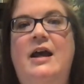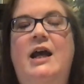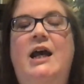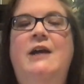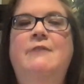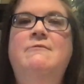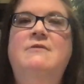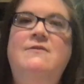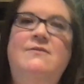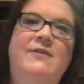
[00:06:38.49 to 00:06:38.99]

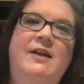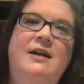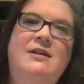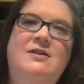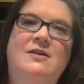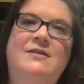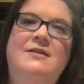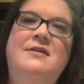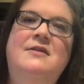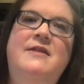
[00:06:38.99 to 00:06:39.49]
and
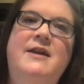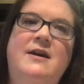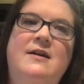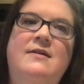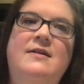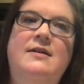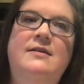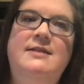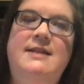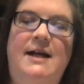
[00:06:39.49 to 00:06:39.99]
reflect on their
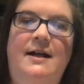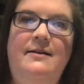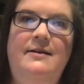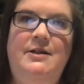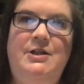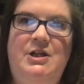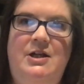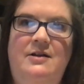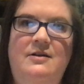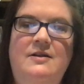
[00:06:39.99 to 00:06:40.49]

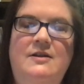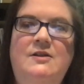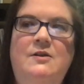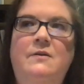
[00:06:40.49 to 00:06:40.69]
intelligence.